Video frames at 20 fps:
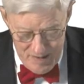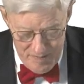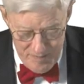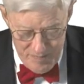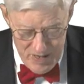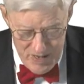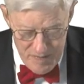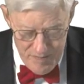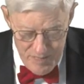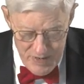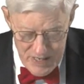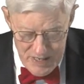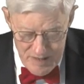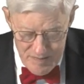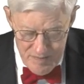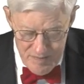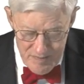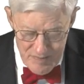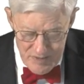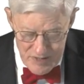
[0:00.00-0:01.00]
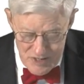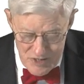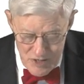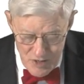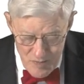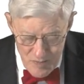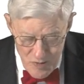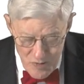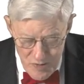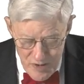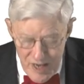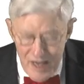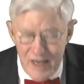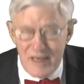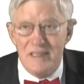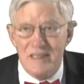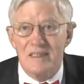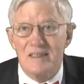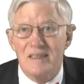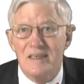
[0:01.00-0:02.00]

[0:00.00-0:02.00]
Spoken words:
might be the Zobel case.